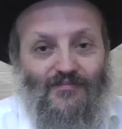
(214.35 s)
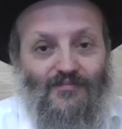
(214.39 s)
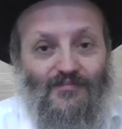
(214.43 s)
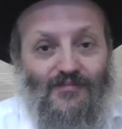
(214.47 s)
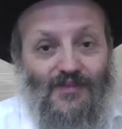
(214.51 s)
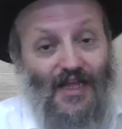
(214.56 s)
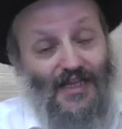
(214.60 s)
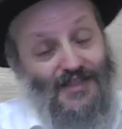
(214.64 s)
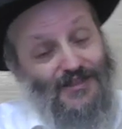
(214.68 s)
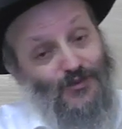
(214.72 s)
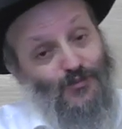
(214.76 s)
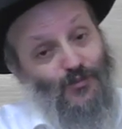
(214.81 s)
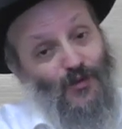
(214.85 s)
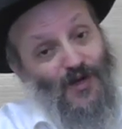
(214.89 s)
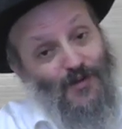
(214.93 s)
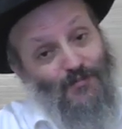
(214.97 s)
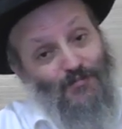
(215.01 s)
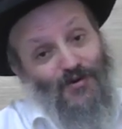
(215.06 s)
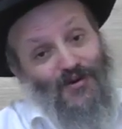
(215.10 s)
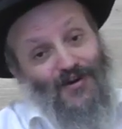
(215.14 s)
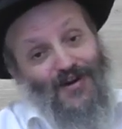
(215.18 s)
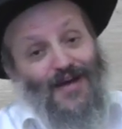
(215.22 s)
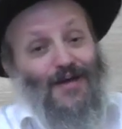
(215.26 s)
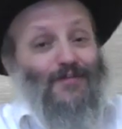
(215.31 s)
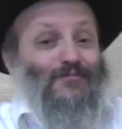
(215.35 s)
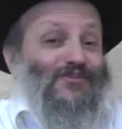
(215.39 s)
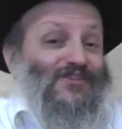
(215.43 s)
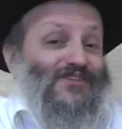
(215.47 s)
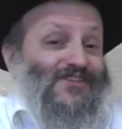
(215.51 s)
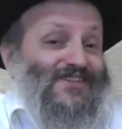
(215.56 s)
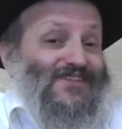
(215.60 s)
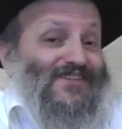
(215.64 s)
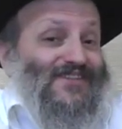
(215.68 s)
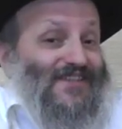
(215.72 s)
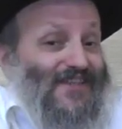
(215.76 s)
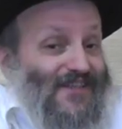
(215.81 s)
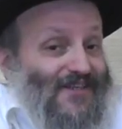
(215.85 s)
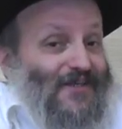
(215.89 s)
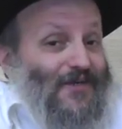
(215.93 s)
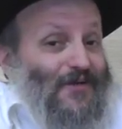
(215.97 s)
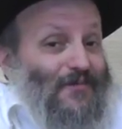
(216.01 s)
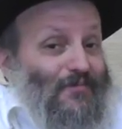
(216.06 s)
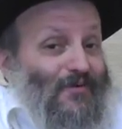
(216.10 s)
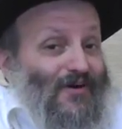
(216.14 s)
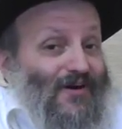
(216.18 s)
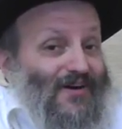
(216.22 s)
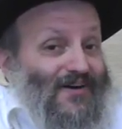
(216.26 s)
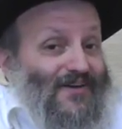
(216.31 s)
That's why perhaps this is the
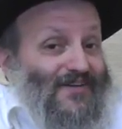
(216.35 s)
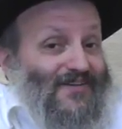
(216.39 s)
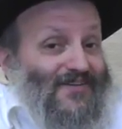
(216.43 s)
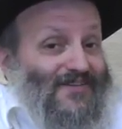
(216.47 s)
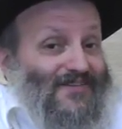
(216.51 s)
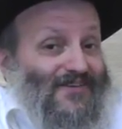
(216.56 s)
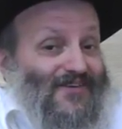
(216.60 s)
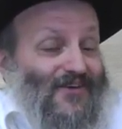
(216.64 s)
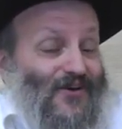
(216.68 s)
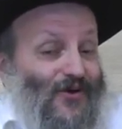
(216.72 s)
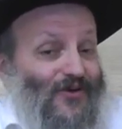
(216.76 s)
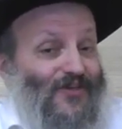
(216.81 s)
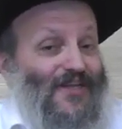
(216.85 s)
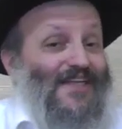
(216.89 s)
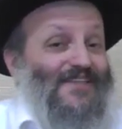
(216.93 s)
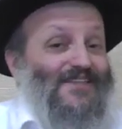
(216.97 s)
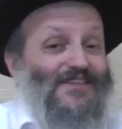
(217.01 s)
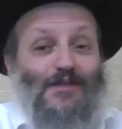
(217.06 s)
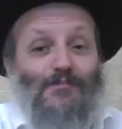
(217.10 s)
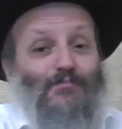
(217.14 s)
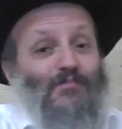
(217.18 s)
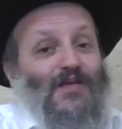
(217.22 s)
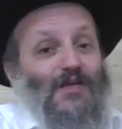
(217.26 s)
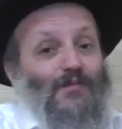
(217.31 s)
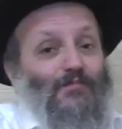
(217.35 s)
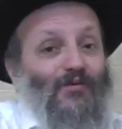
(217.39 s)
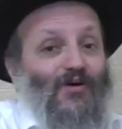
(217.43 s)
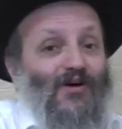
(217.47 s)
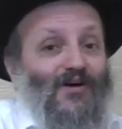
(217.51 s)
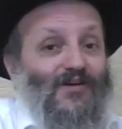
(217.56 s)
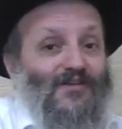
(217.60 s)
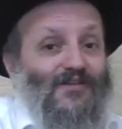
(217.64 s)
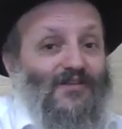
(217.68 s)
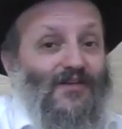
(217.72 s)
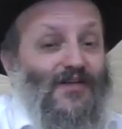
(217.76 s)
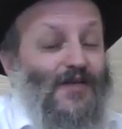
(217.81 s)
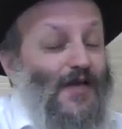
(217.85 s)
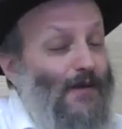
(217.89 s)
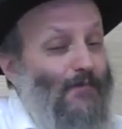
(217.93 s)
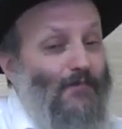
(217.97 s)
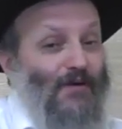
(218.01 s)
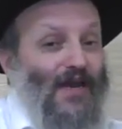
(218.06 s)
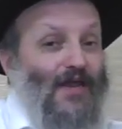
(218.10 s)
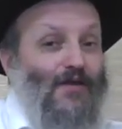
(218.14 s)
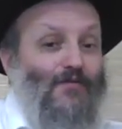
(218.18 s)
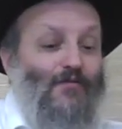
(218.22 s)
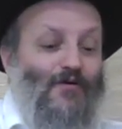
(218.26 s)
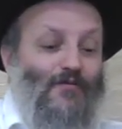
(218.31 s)
little part, and that's the big part.
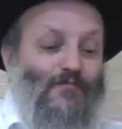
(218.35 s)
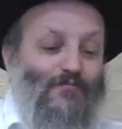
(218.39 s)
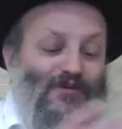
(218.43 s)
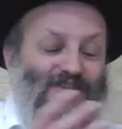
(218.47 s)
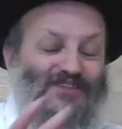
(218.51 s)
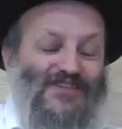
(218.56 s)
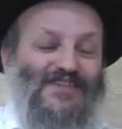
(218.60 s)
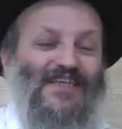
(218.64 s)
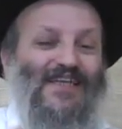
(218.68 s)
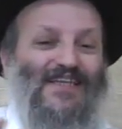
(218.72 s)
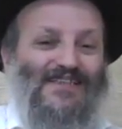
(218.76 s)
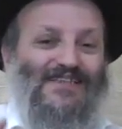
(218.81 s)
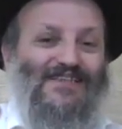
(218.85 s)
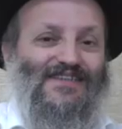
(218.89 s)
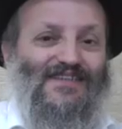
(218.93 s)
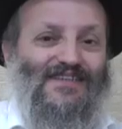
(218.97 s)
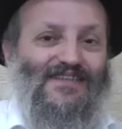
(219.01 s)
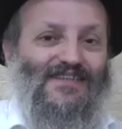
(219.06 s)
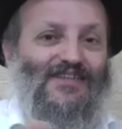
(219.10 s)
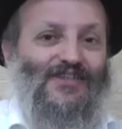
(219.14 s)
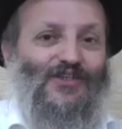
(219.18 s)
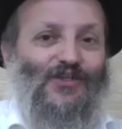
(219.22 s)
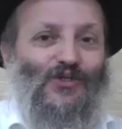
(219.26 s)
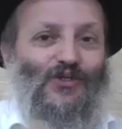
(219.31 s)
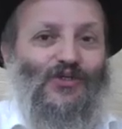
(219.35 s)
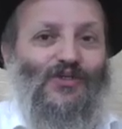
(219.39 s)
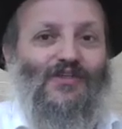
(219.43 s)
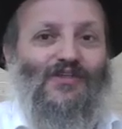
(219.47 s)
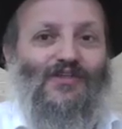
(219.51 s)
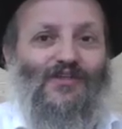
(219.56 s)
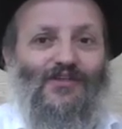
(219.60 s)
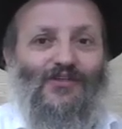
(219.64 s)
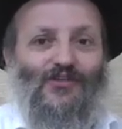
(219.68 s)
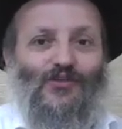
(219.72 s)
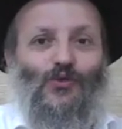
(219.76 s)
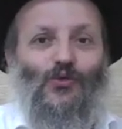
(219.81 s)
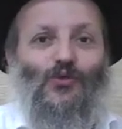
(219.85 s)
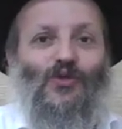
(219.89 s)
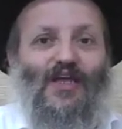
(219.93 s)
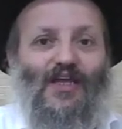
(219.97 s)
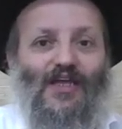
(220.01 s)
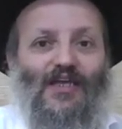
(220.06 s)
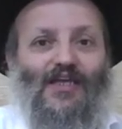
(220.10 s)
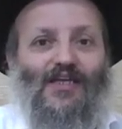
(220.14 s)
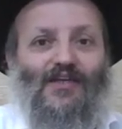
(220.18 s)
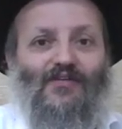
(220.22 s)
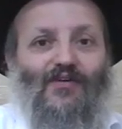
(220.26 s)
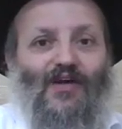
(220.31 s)
But it represents two
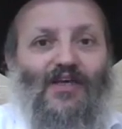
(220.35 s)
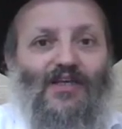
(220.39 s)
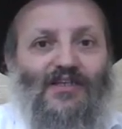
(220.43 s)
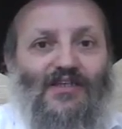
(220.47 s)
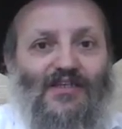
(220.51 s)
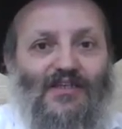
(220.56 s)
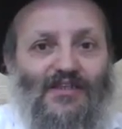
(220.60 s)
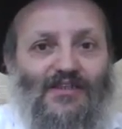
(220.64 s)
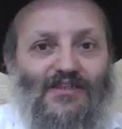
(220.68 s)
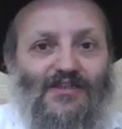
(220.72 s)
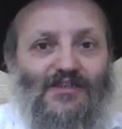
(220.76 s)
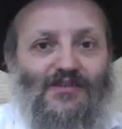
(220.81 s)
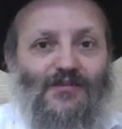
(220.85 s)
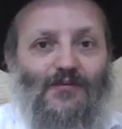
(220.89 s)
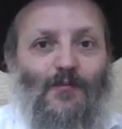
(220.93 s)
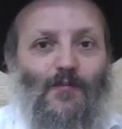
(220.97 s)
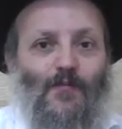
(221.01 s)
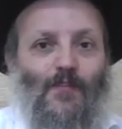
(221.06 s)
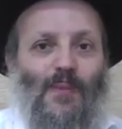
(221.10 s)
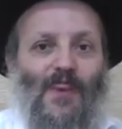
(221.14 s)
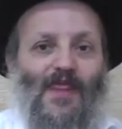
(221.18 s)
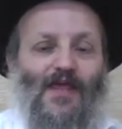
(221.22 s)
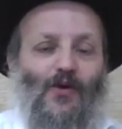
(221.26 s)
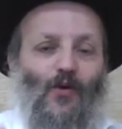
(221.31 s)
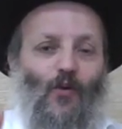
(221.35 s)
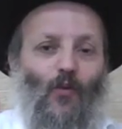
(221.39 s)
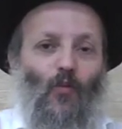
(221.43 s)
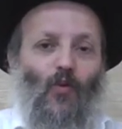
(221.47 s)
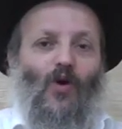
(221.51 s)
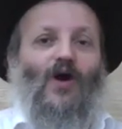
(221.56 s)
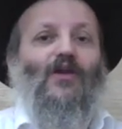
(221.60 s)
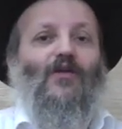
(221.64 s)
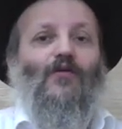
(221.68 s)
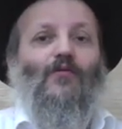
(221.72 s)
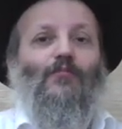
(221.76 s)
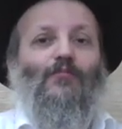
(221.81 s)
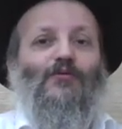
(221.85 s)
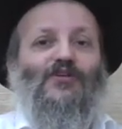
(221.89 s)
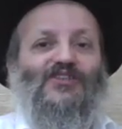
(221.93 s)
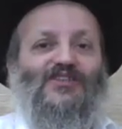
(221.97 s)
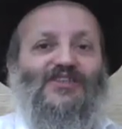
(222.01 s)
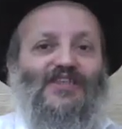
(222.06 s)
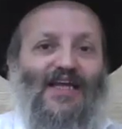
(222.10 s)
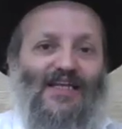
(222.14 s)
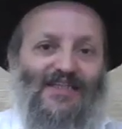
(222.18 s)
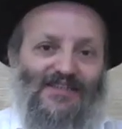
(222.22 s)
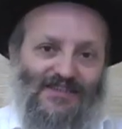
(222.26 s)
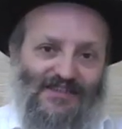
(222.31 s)
negative ideas. One
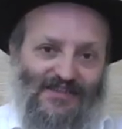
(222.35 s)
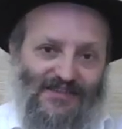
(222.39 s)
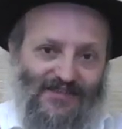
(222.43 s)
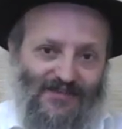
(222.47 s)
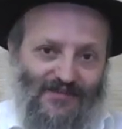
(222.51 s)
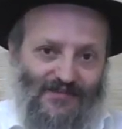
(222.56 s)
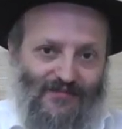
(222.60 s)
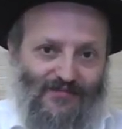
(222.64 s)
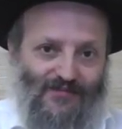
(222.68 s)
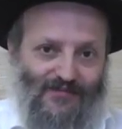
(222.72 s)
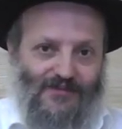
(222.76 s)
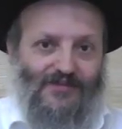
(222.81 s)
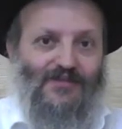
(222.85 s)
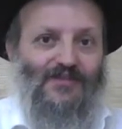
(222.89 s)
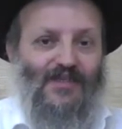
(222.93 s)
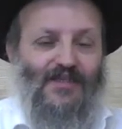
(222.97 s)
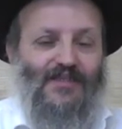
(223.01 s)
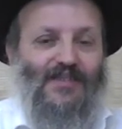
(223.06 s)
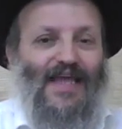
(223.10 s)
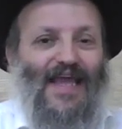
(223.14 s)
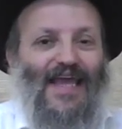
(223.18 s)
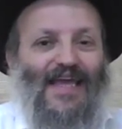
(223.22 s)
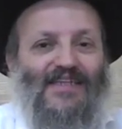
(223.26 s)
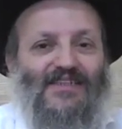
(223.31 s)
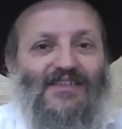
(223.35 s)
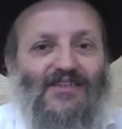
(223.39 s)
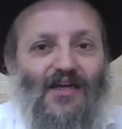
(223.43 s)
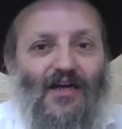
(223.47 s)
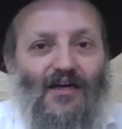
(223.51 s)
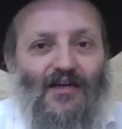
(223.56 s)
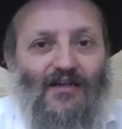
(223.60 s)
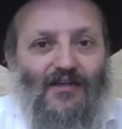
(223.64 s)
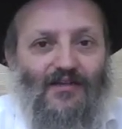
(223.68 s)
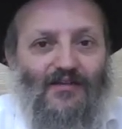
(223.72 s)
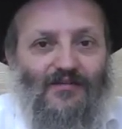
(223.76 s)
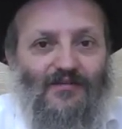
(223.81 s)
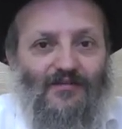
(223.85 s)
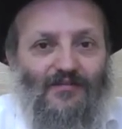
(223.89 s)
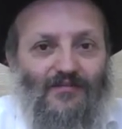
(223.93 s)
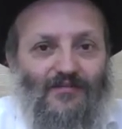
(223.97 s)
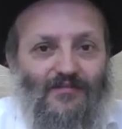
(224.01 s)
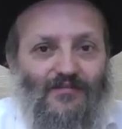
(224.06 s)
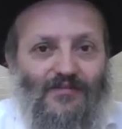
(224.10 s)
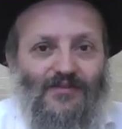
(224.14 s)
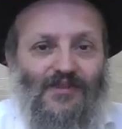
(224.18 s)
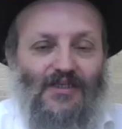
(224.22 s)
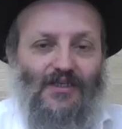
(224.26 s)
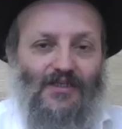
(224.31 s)
represents the exile,
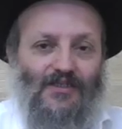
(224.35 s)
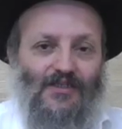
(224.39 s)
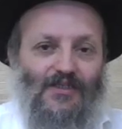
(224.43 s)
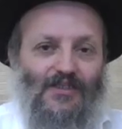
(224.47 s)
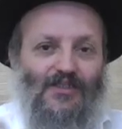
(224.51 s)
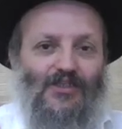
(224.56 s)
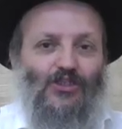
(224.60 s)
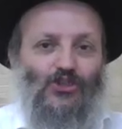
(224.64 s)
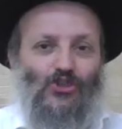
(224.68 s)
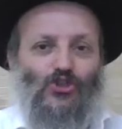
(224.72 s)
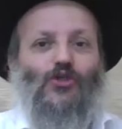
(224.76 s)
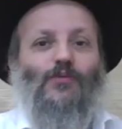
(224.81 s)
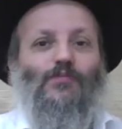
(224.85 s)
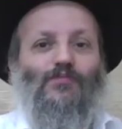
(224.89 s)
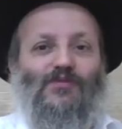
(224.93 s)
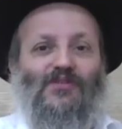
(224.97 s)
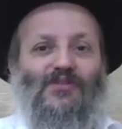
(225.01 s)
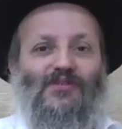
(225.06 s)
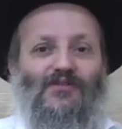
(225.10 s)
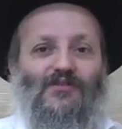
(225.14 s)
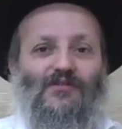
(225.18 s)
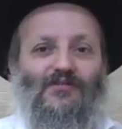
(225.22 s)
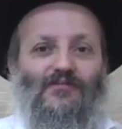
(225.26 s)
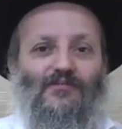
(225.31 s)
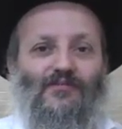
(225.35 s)
the Egypt,